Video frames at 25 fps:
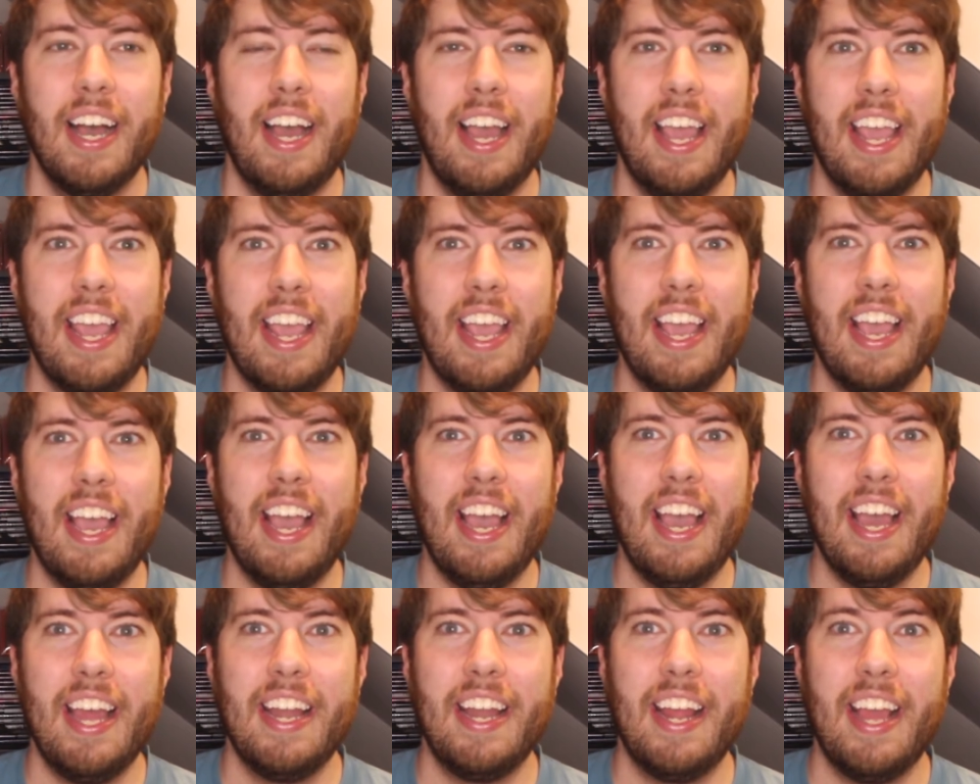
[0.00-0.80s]

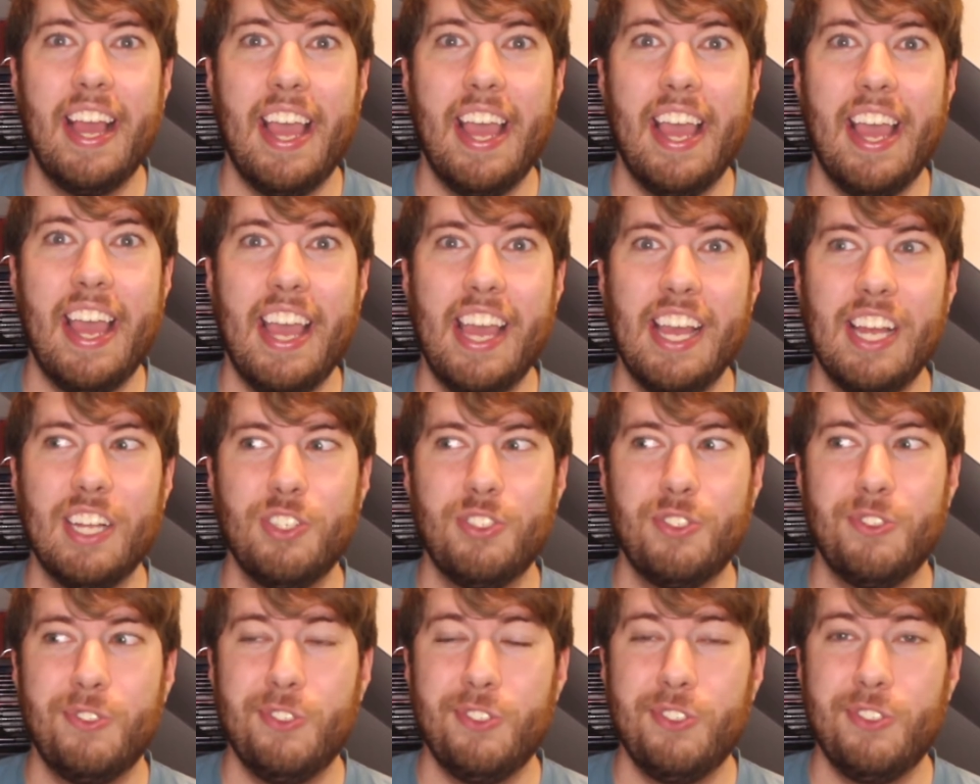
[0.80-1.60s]
And it
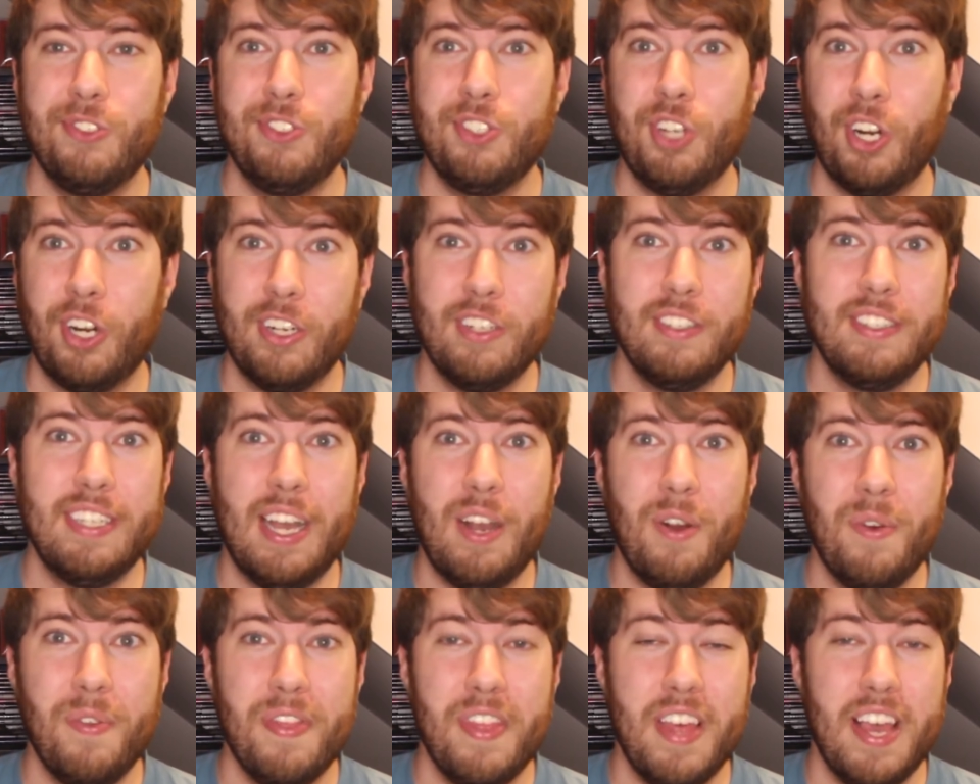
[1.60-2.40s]
turns
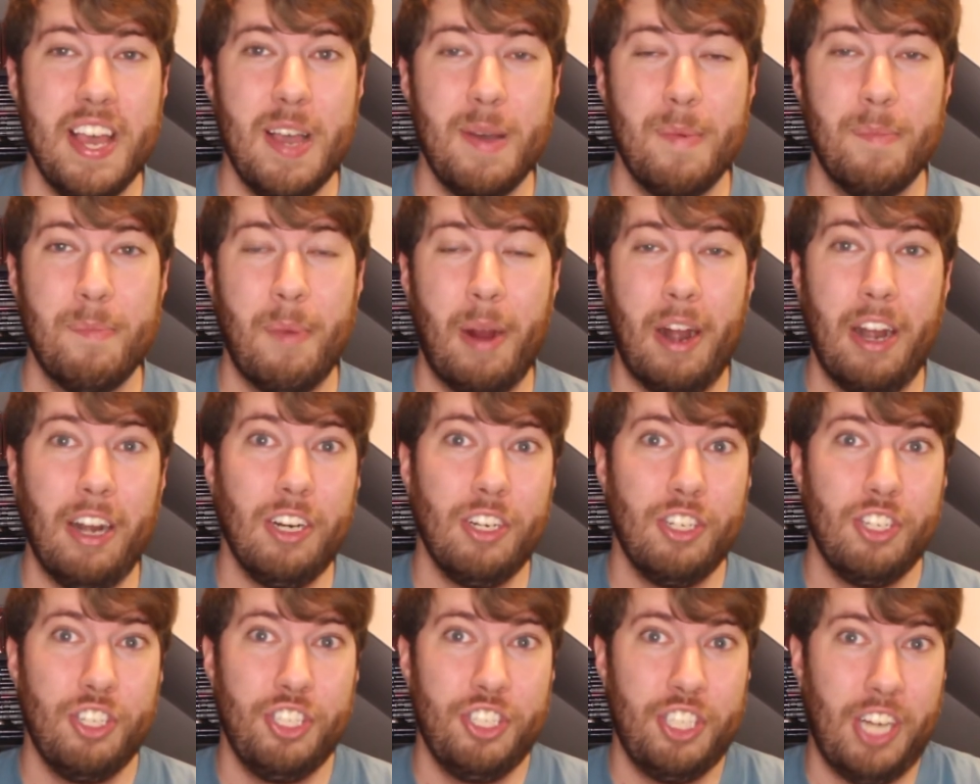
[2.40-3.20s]
out that
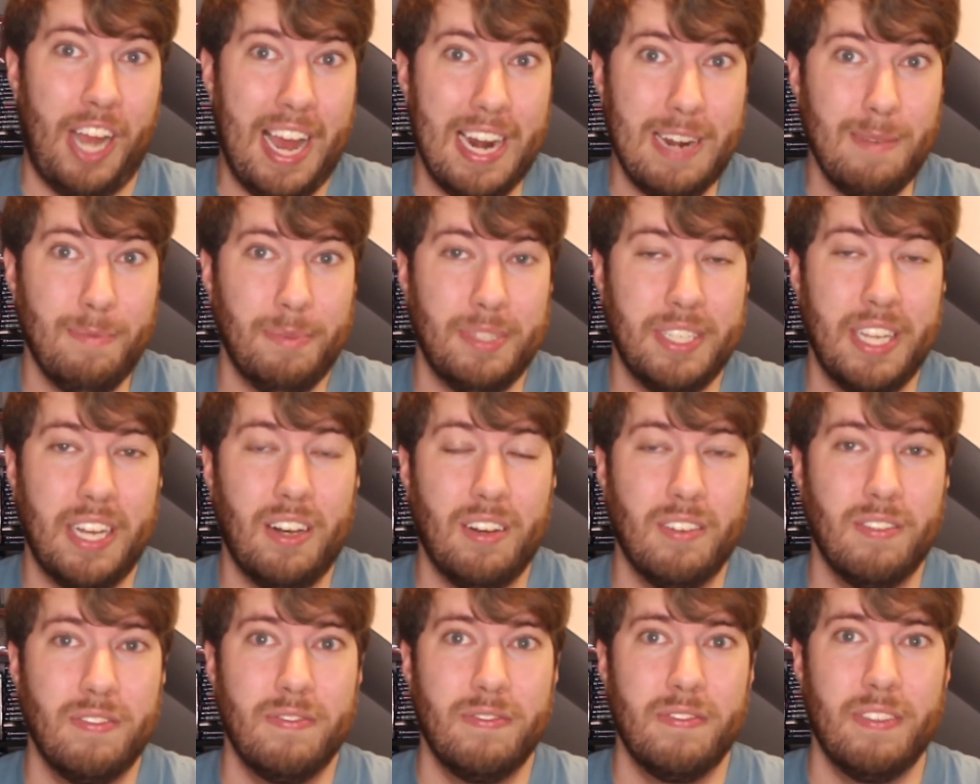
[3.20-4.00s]
Mark shot
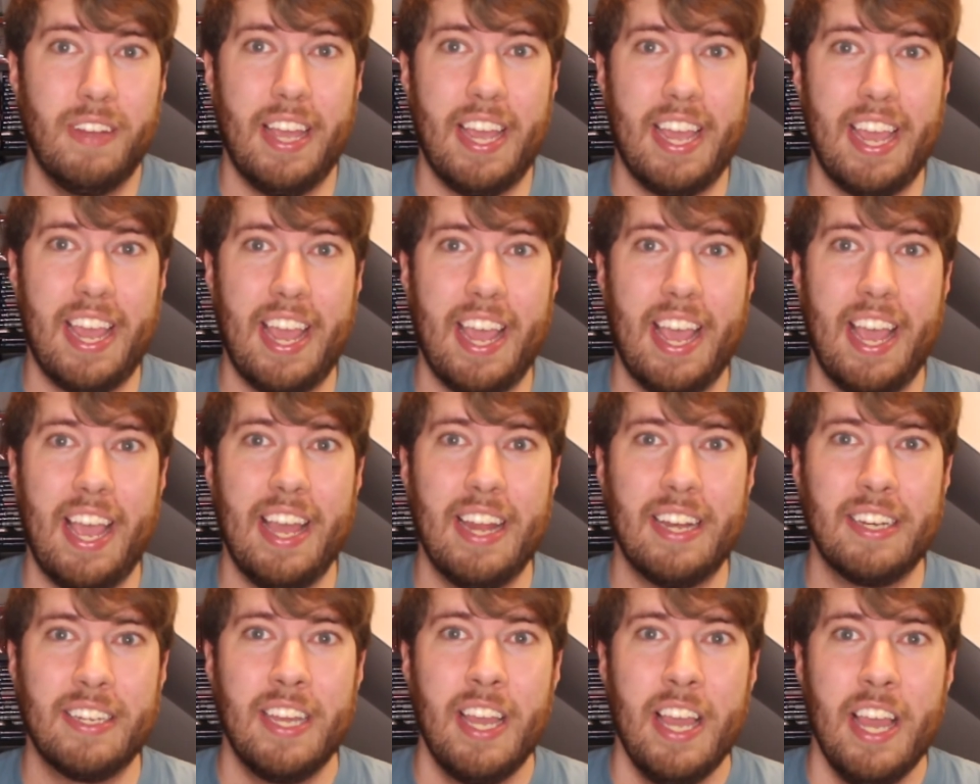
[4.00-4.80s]
himself,
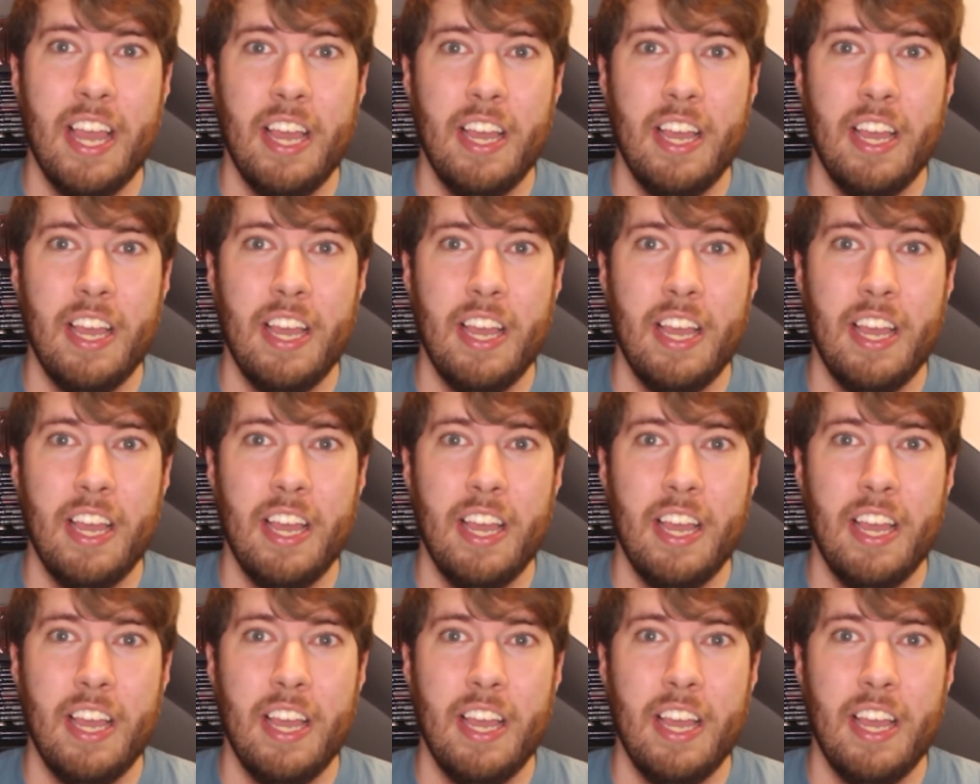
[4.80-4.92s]
and